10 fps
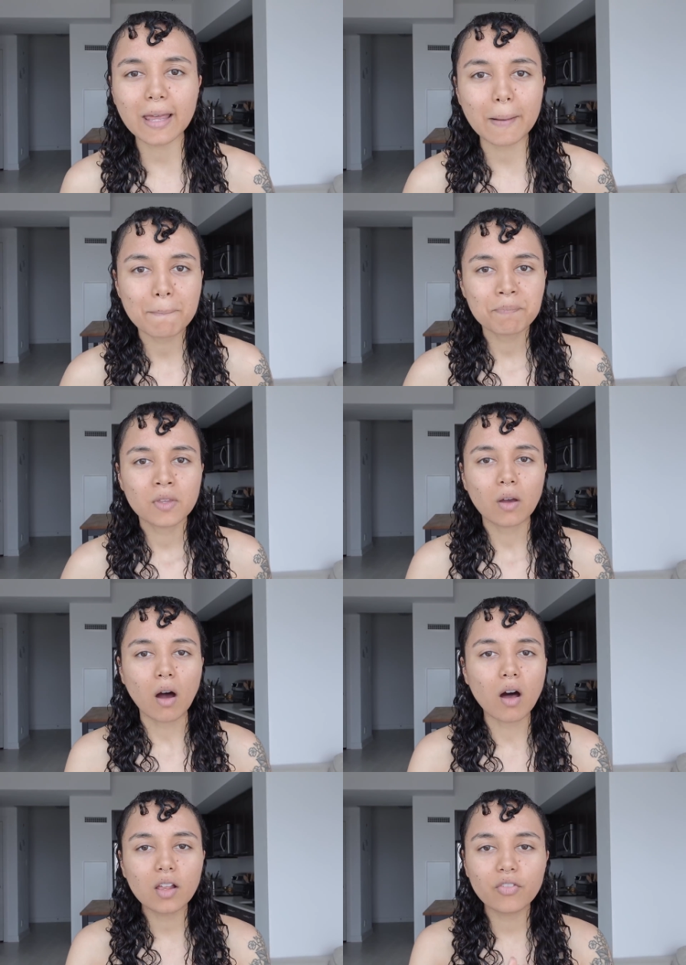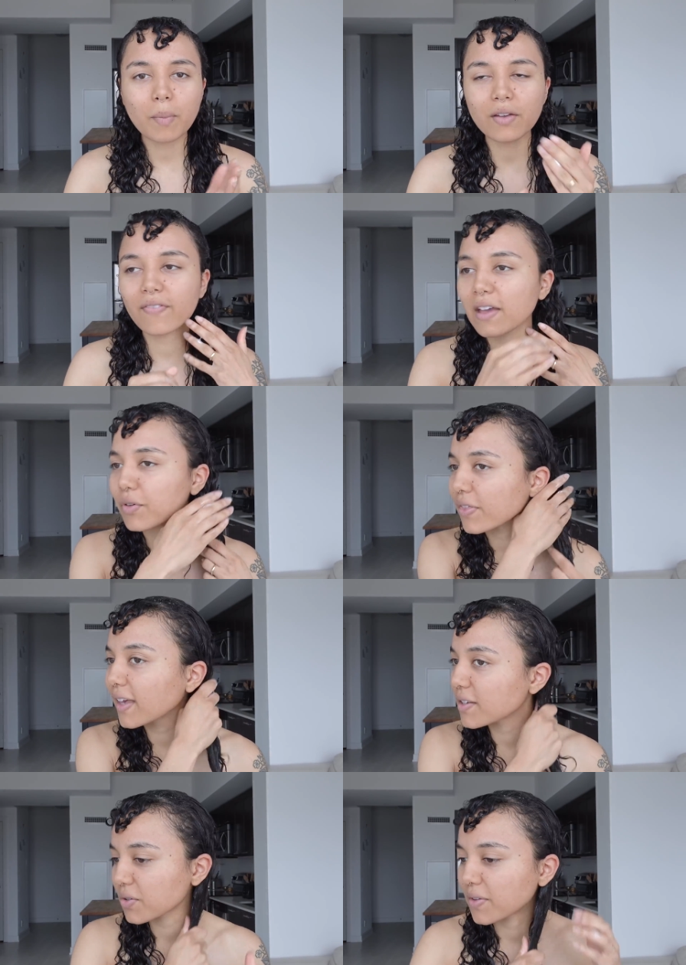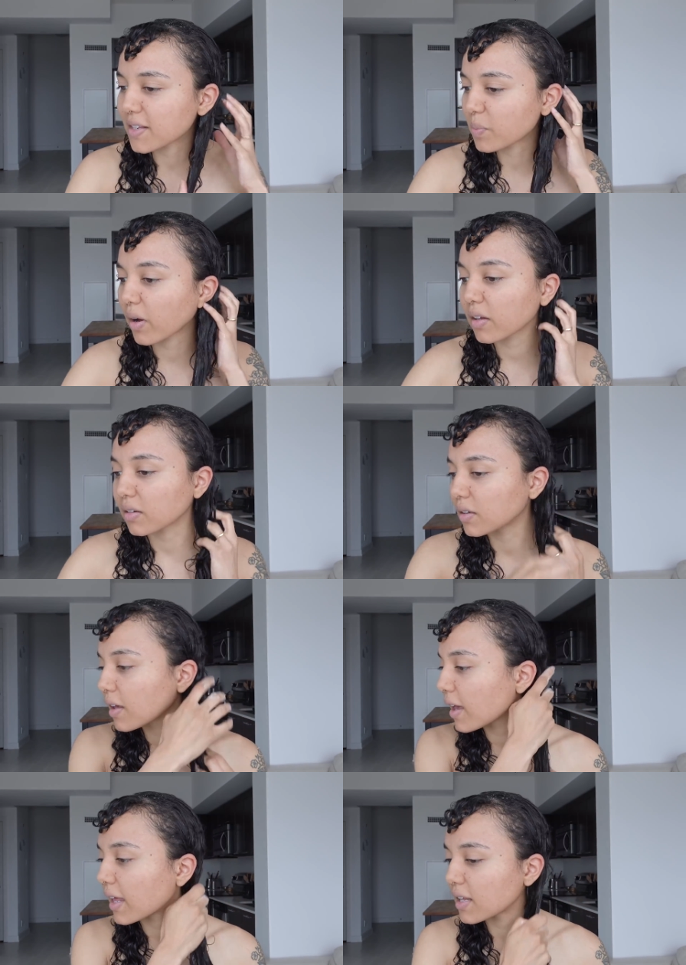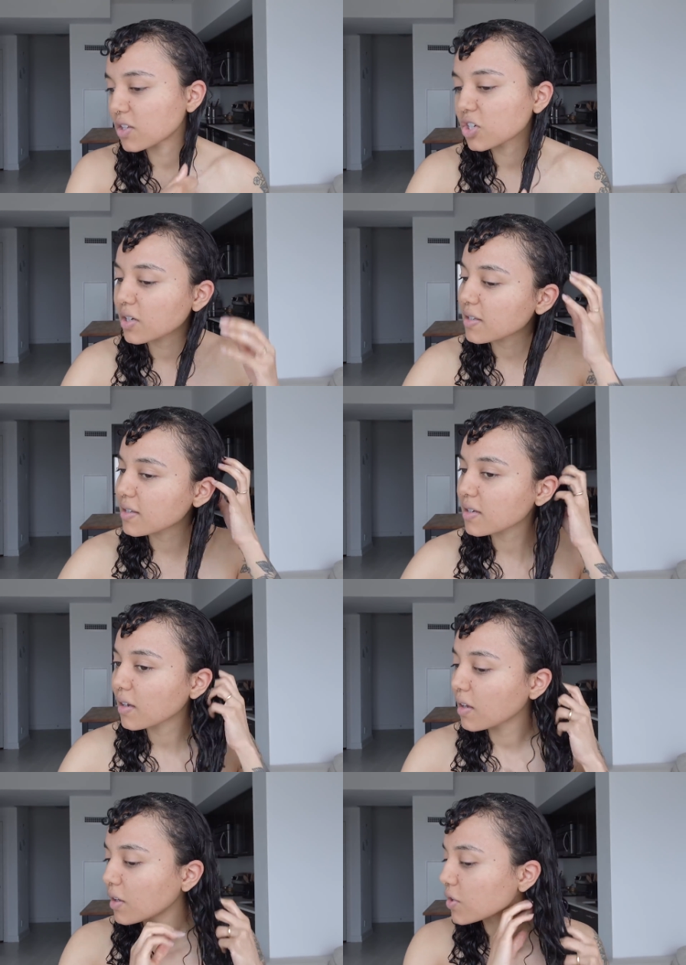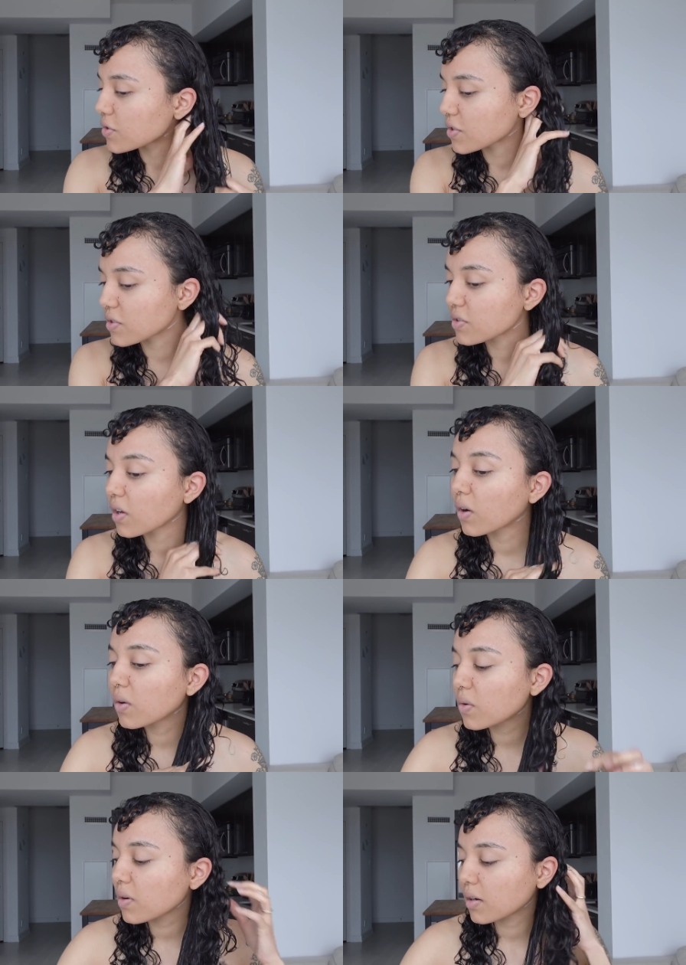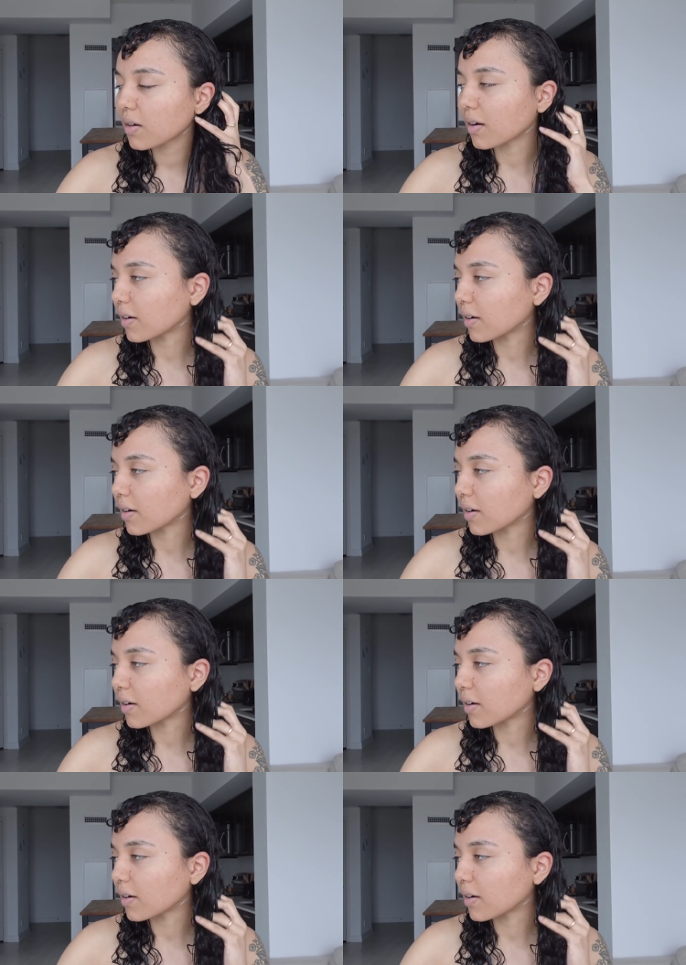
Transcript: Like all of my favorite things are in this bottle, and it's just so,